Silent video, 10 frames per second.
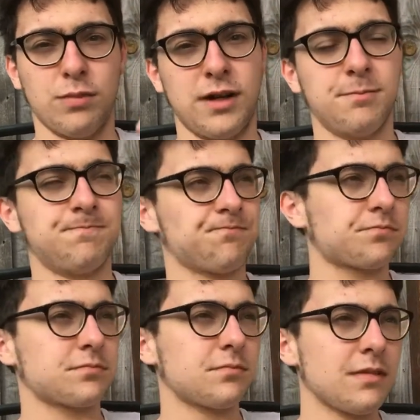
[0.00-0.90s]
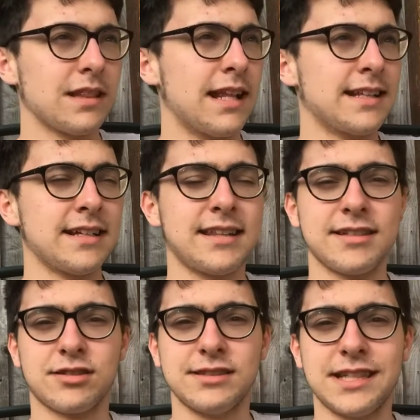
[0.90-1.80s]
But
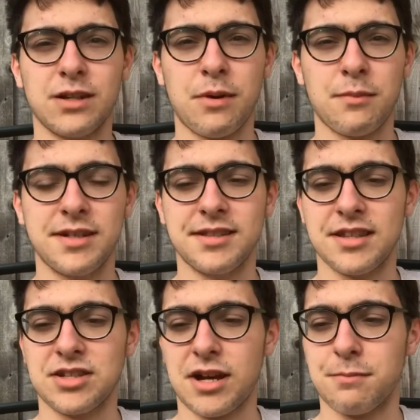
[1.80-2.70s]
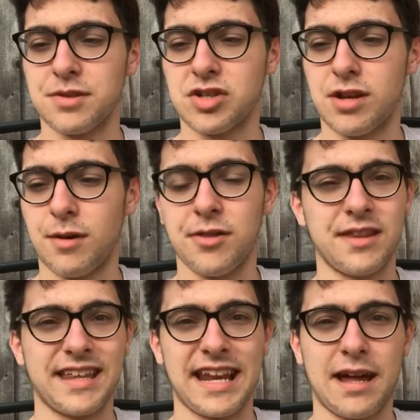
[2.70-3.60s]
let's consider when he was in the Championship,
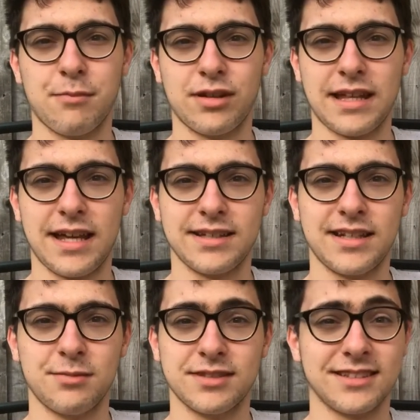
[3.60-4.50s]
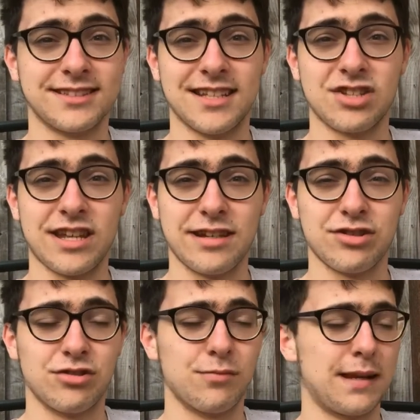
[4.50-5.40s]
under the Lambert days, he was a
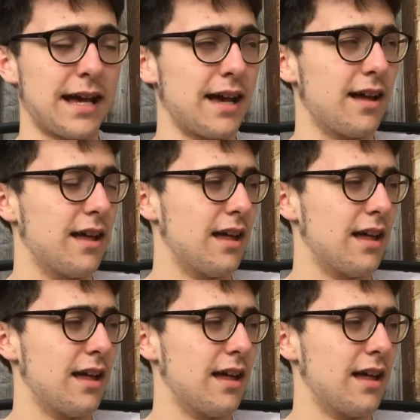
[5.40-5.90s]
sensational player.